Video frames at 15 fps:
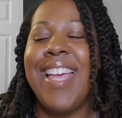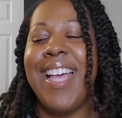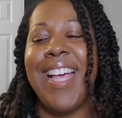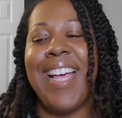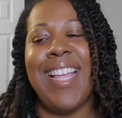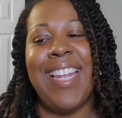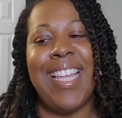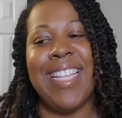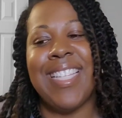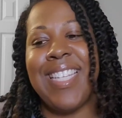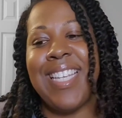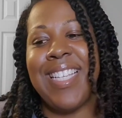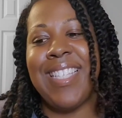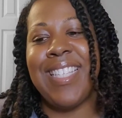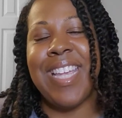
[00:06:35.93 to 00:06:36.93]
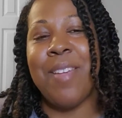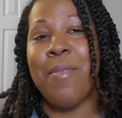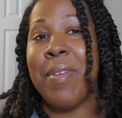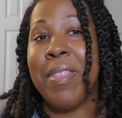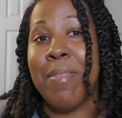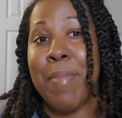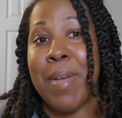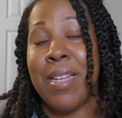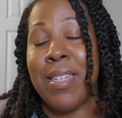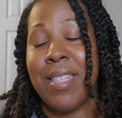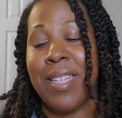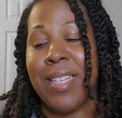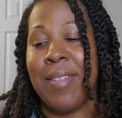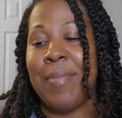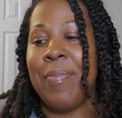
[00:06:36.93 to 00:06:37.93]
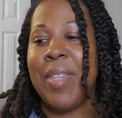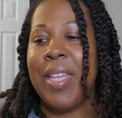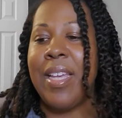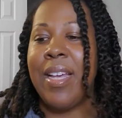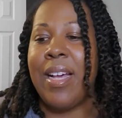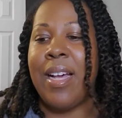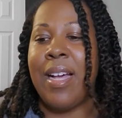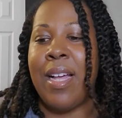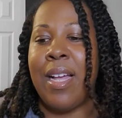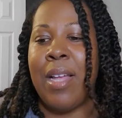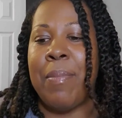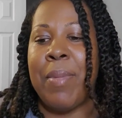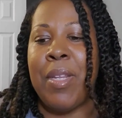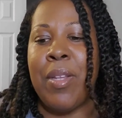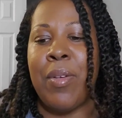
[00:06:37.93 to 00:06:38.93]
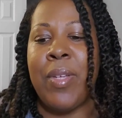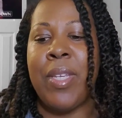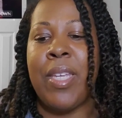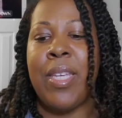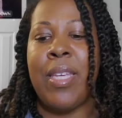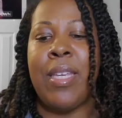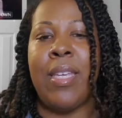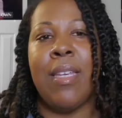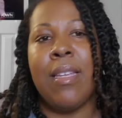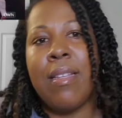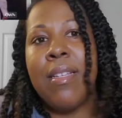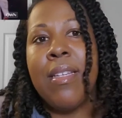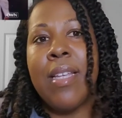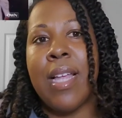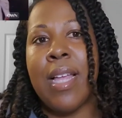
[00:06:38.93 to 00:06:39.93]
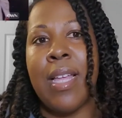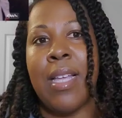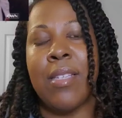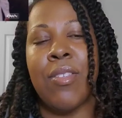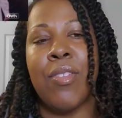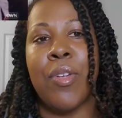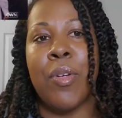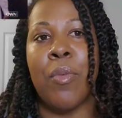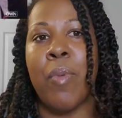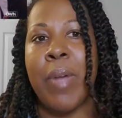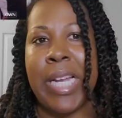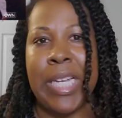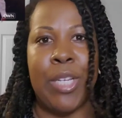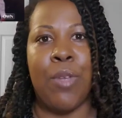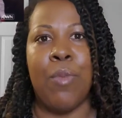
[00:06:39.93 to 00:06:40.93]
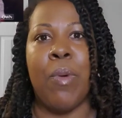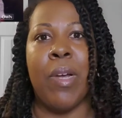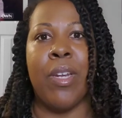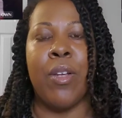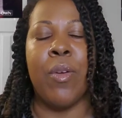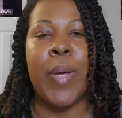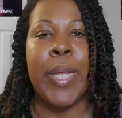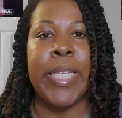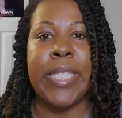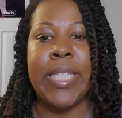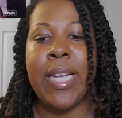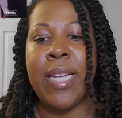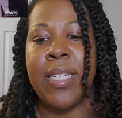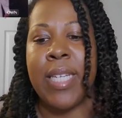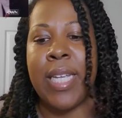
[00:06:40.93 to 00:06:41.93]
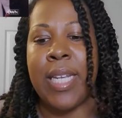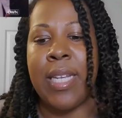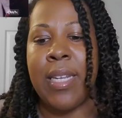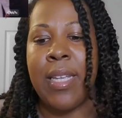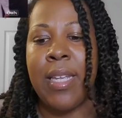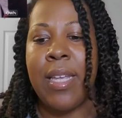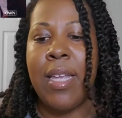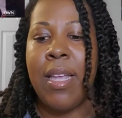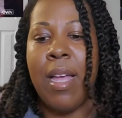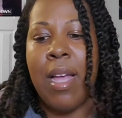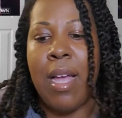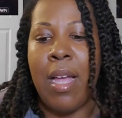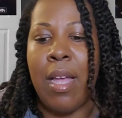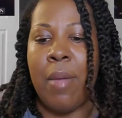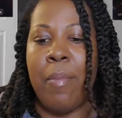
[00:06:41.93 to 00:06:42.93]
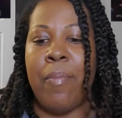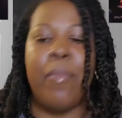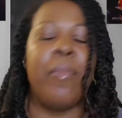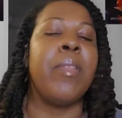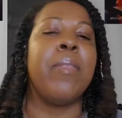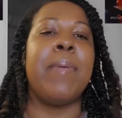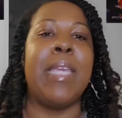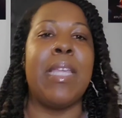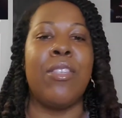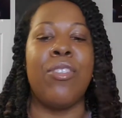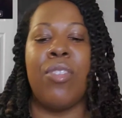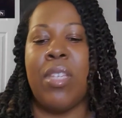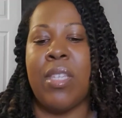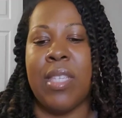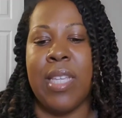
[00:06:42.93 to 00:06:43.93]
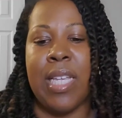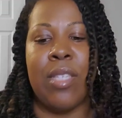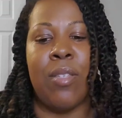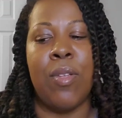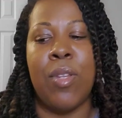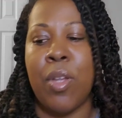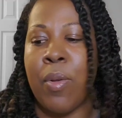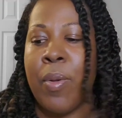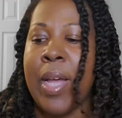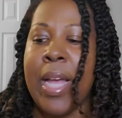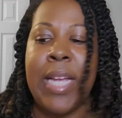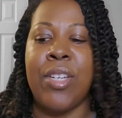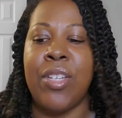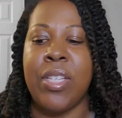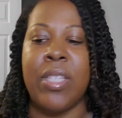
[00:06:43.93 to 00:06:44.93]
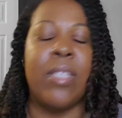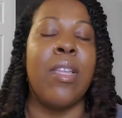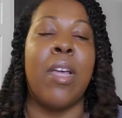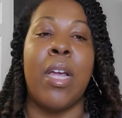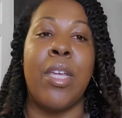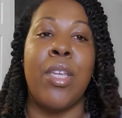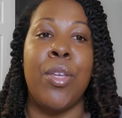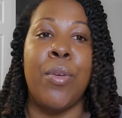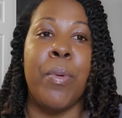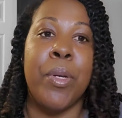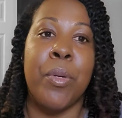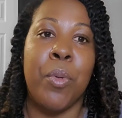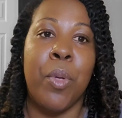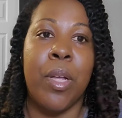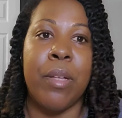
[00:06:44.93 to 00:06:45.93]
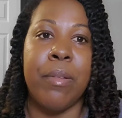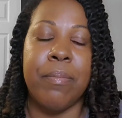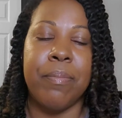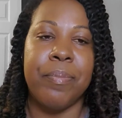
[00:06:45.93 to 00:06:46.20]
Alexia's date with Monty, he asked her, why do you want to go on a second date with me? And she says, I just thought you were cool.